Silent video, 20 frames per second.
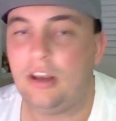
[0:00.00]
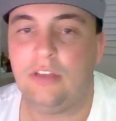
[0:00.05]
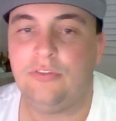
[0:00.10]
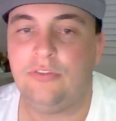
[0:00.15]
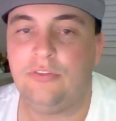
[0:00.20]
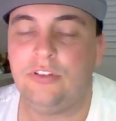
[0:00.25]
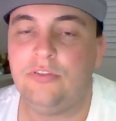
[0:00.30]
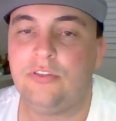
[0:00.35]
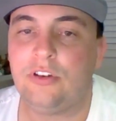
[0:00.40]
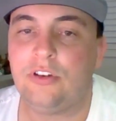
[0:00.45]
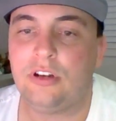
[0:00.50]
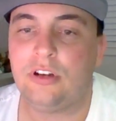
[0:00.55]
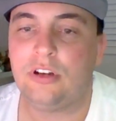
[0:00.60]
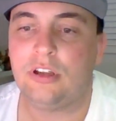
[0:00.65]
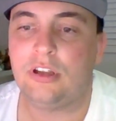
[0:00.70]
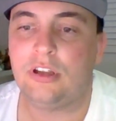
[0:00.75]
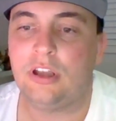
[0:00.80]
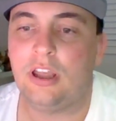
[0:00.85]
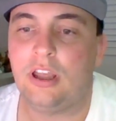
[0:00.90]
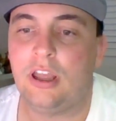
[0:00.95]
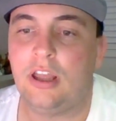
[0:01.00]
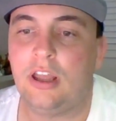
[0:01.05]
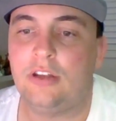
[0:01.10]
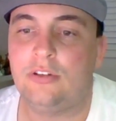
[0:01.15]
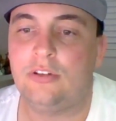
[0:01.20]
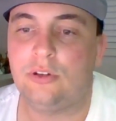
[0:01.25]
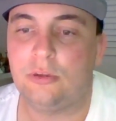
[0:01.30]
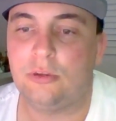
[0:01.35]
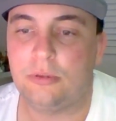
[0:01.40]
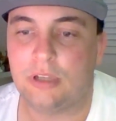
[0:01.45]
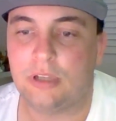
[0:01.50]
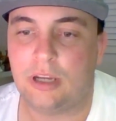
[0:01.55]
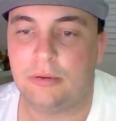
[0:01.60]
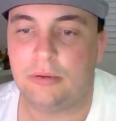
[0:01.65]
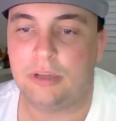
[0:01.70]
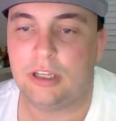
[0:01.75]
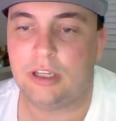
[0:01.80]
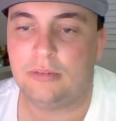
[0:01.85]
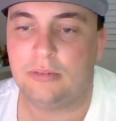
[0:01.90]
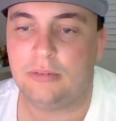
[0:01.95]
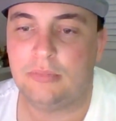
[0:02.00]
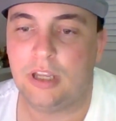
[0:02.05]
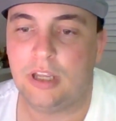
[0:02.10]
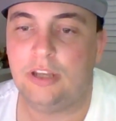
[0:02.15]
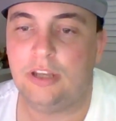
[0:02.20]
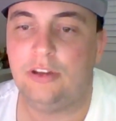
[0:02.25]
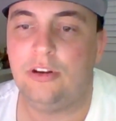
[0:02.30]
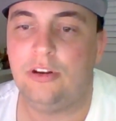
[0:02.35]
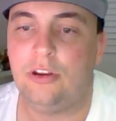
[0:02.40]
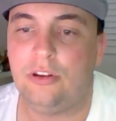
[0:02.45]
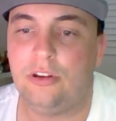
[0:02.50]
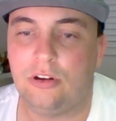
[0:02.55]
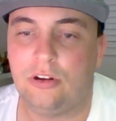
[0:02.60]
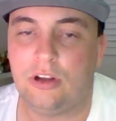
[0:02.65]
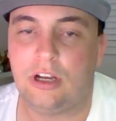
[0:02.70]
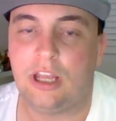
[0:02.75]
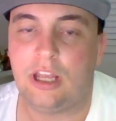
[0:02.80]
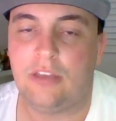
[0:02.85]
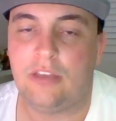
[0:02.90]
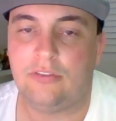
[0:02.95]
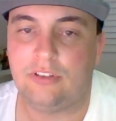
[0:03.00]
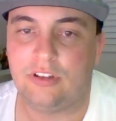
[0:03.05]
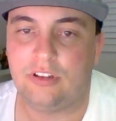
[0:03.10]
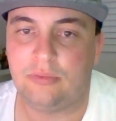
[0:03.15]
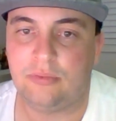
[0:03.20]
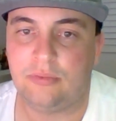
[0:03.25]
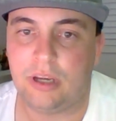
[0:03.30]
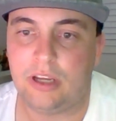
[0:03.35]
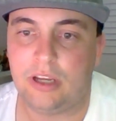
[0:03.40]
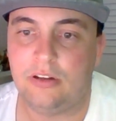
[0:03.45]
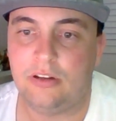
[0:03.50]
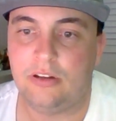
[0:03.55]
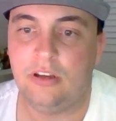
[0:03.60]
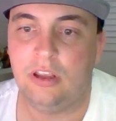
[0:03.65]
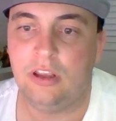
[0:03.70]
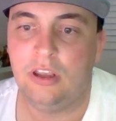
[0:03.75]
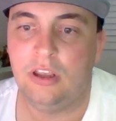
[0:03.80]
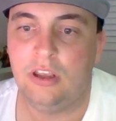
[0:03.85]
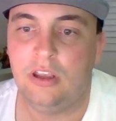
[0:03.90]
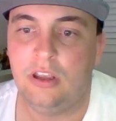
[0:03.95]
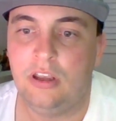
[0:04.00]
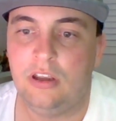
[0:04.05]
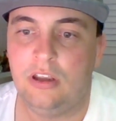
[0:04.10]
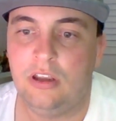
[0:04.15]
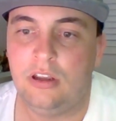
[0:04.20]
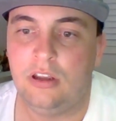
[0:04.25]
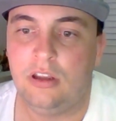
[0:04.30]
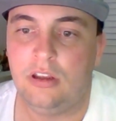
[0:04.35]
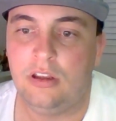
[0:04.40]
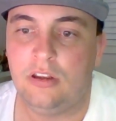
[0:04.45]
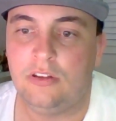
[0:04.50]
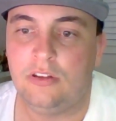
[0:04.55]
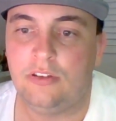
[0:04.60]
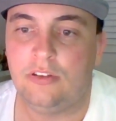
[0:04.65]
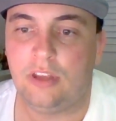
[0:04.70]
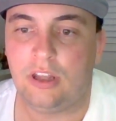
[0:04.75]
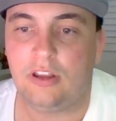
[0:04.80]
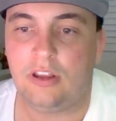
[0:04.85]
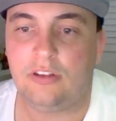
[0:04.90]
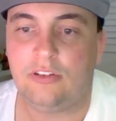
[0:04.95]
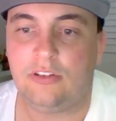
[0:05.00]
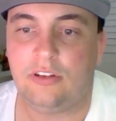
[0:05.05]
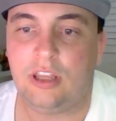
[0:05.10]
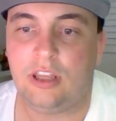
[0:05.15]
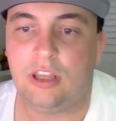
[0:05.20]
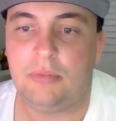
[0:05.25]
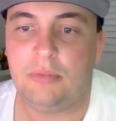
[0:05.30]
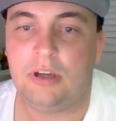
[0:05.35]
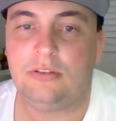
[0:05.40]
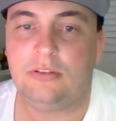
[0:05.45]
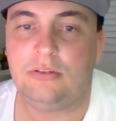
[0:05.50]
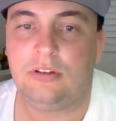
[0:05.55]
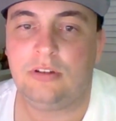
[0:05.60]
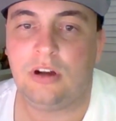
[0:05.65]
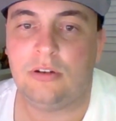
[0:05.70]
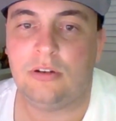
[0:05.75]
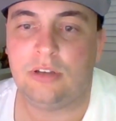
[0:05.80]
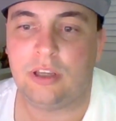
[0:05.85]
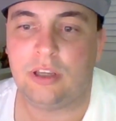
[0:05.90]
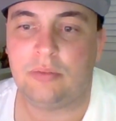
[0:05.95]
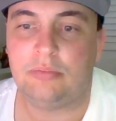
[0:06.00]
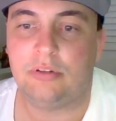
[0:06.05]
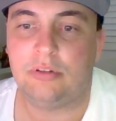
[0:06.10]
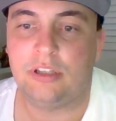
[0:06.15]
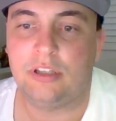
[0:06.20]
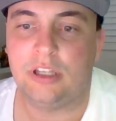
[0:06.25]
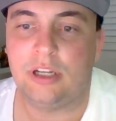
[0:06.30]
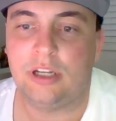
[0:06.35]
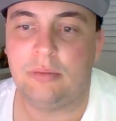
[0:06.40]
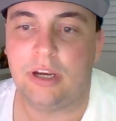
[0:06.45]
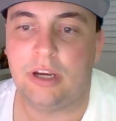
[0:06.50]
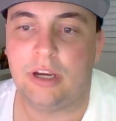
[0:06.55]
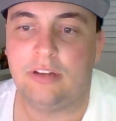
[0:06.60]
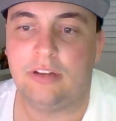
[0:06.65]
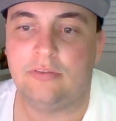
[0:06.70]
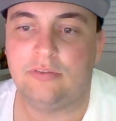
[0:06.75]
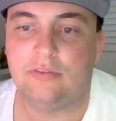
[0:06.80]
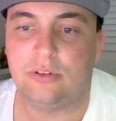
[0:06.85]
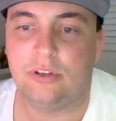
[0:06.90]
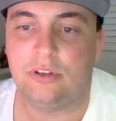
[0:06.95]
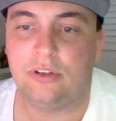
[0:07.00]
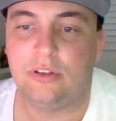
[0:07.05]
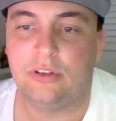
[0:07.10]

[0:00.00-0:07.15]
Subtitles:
you've got a tournament coming up and you know you're not going to have stuff painted, send us an email. I'll get Brinley to paint it for you.